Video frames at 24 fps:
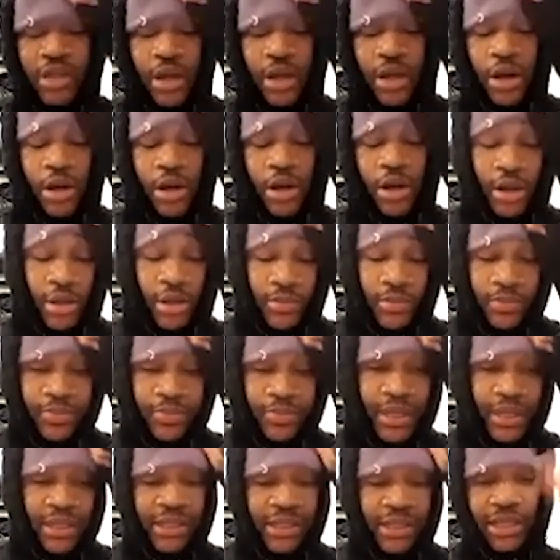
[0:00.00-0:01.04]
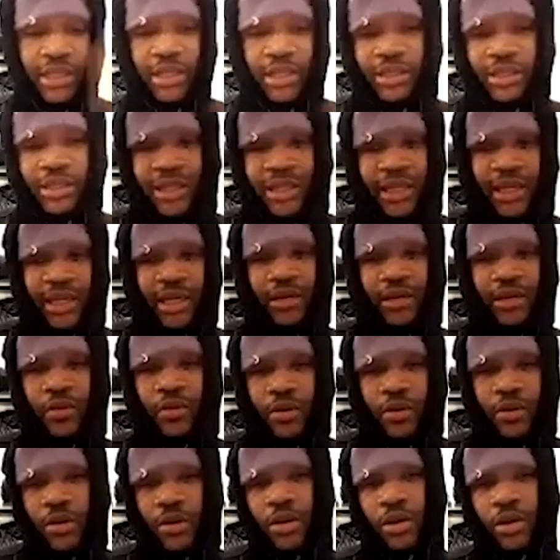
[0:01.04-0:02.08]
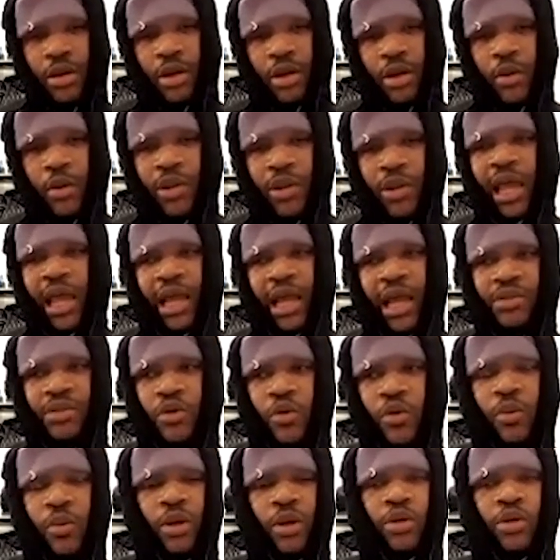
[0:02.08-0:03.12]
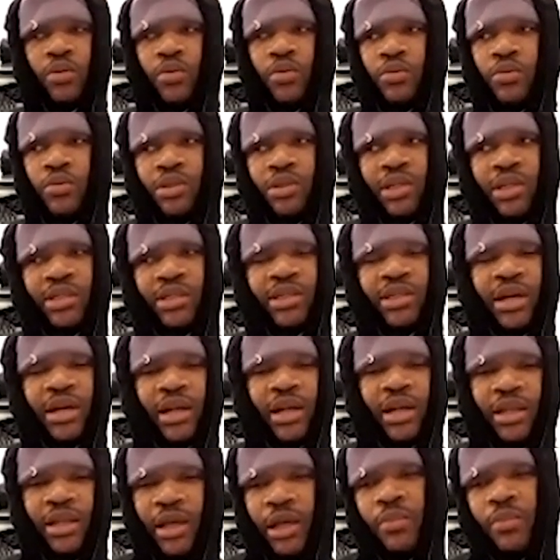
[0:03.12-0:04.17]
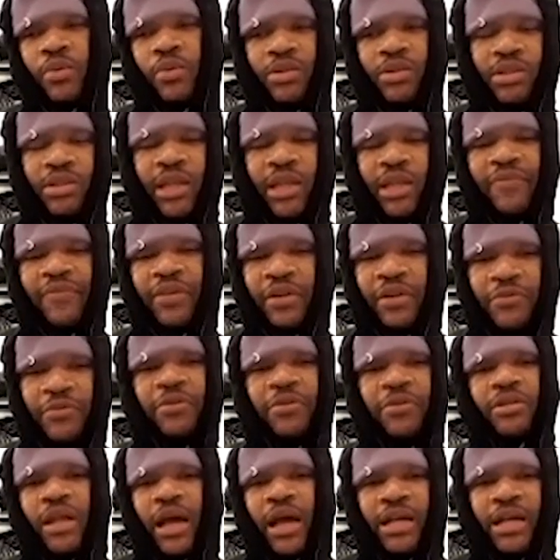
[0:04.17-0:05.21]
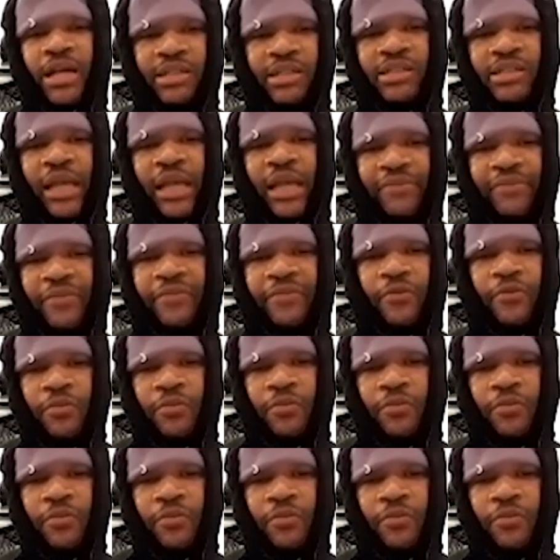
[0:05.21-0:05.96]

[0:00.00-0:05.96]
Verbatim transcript: on on BET the TDE one with like Schoolboy Q, SZA, and them was definitely written as a cipher for